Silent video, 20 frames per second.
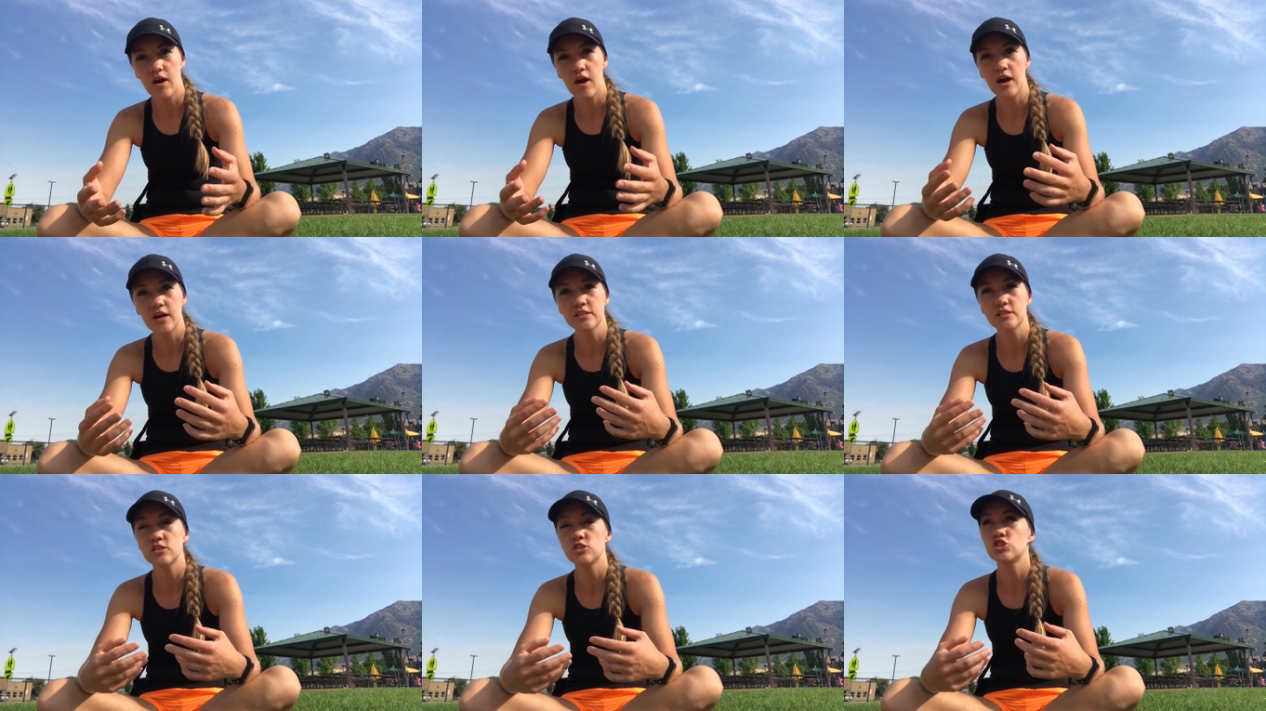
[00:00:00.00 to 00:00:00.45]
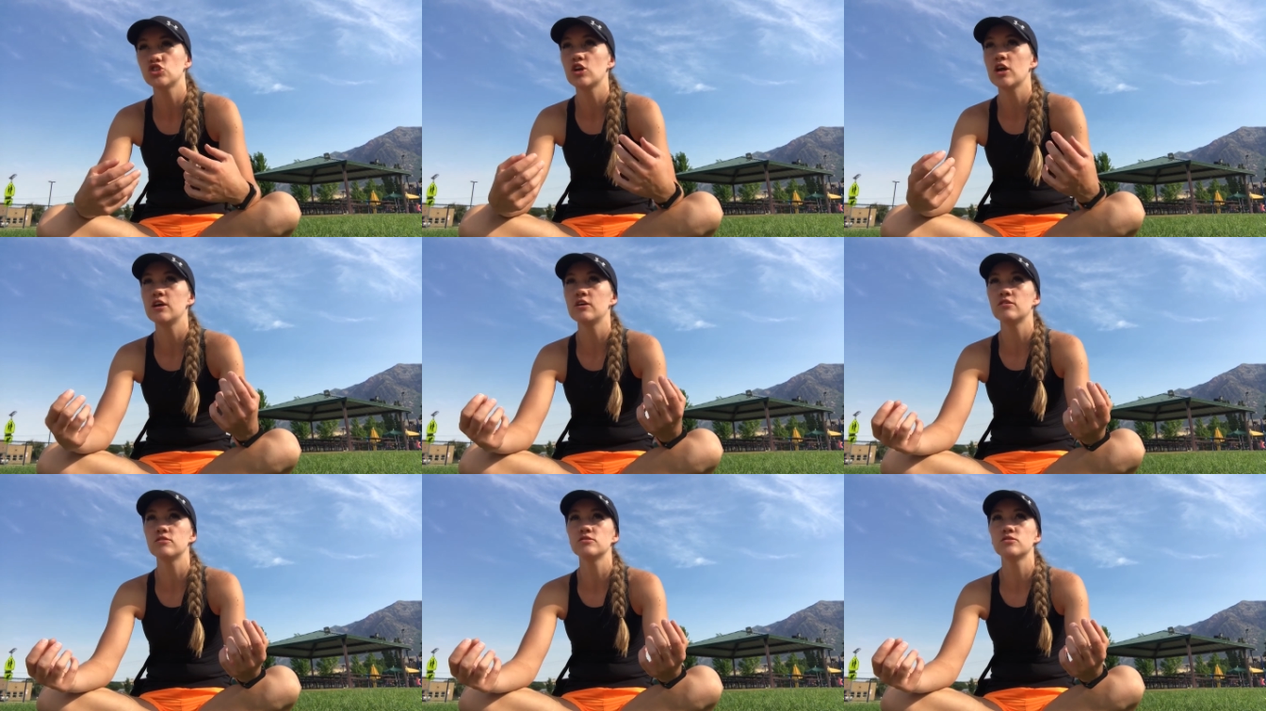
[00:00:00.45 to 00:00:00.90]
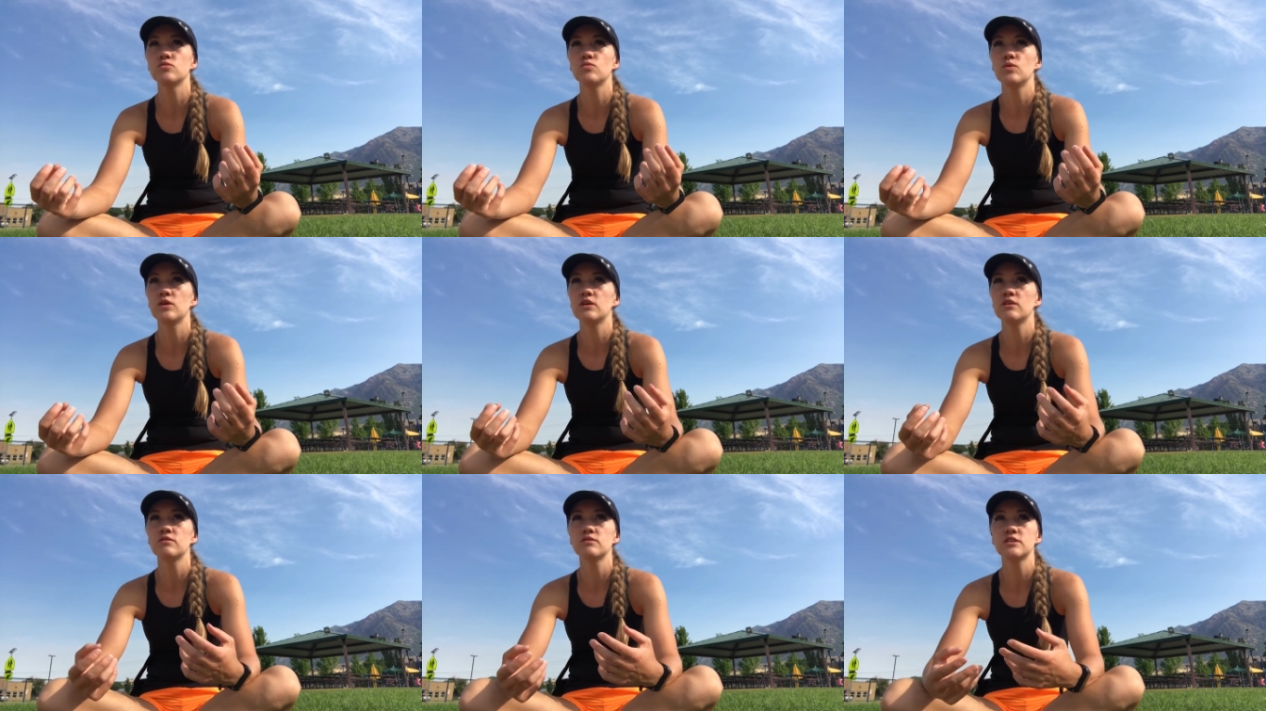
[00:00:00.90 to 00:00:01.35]
Us as trainers,
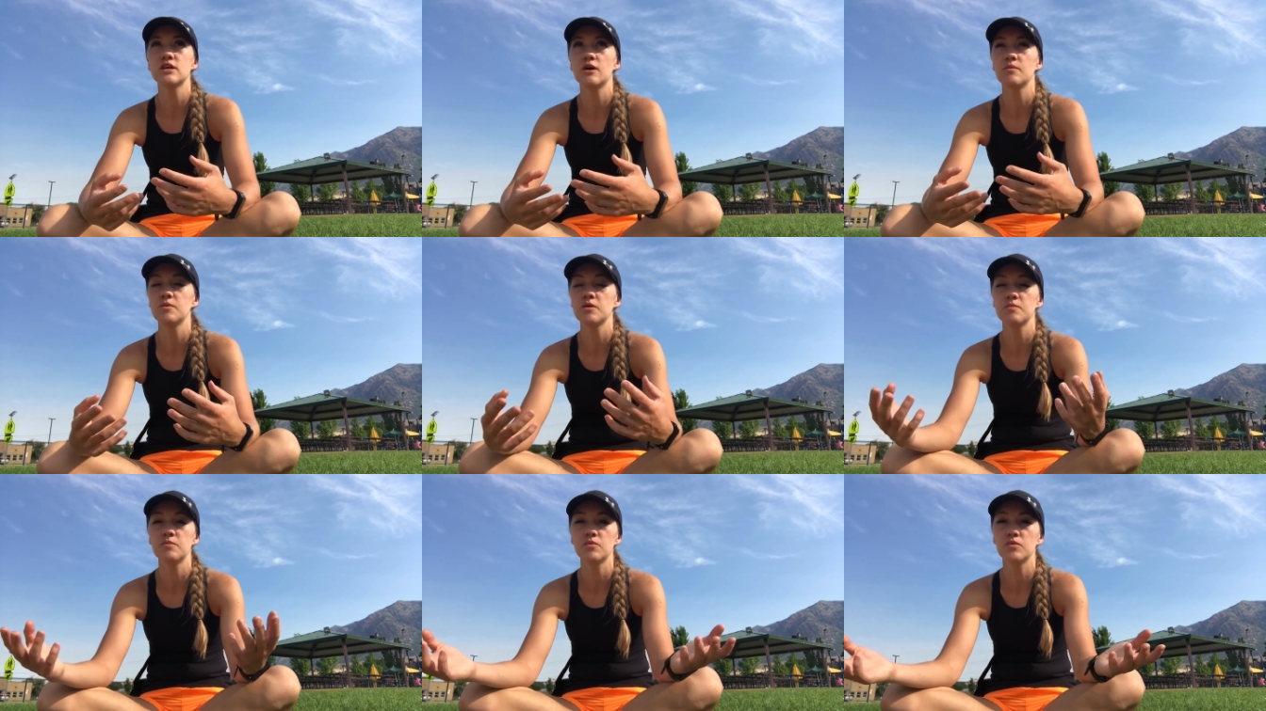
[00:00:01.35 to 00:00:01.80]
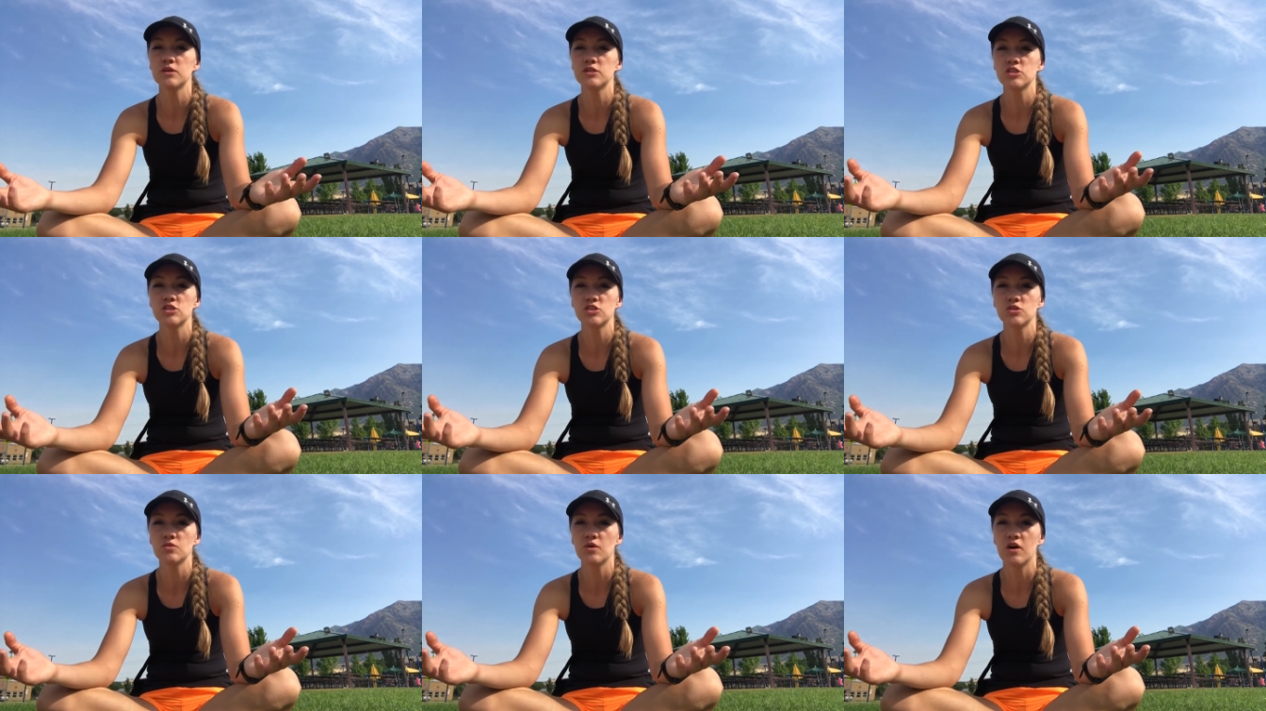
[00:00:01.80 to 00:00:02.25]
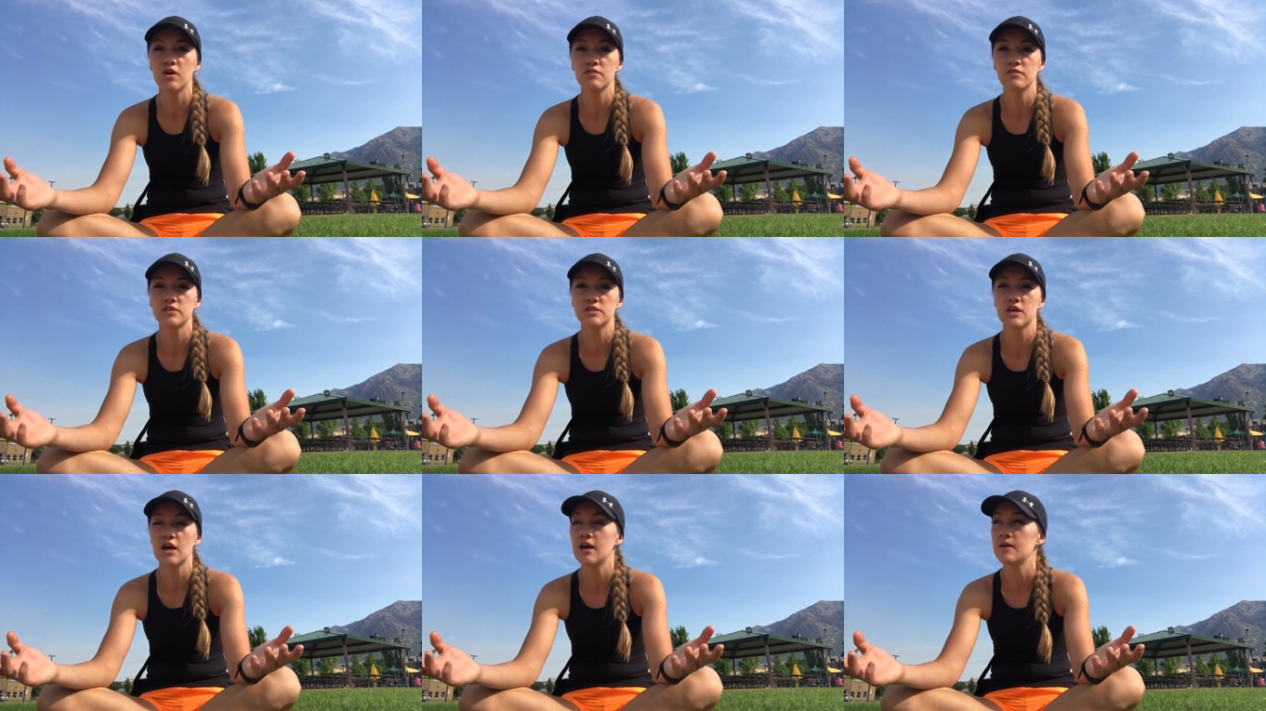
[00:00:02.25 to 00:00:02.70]
we don't tell people what to do all
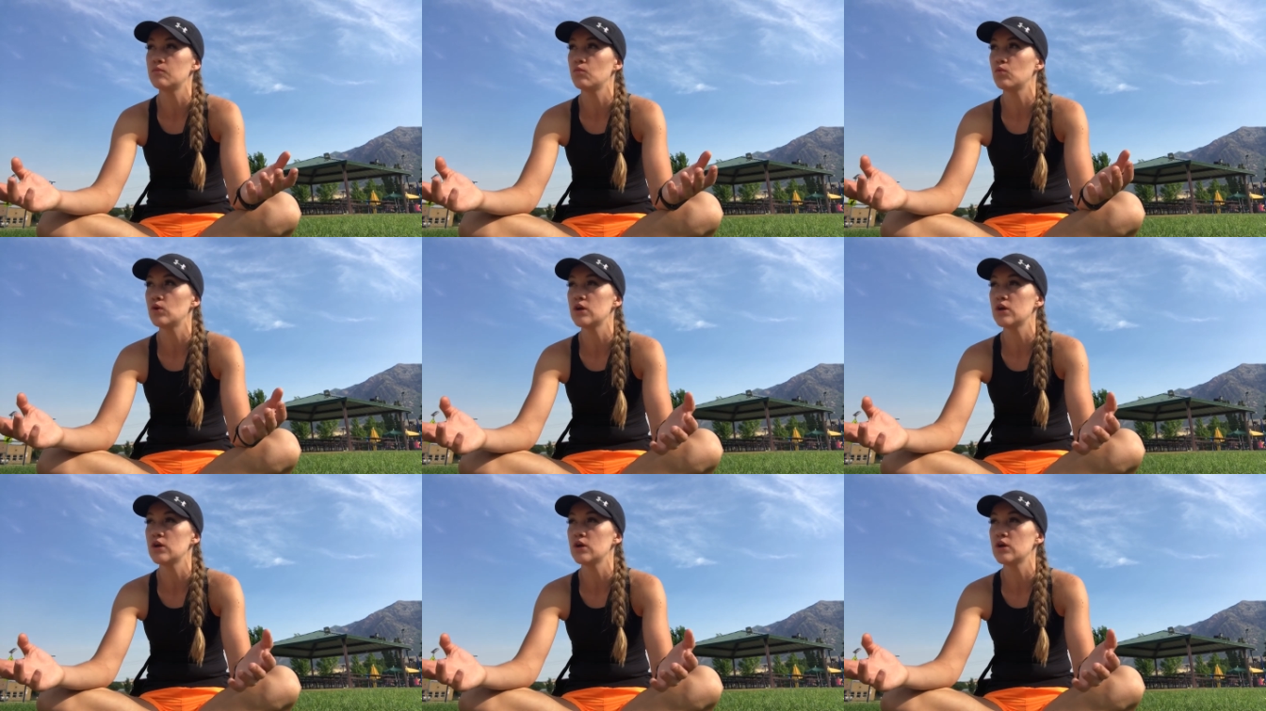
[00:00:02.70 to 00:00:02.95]
the time.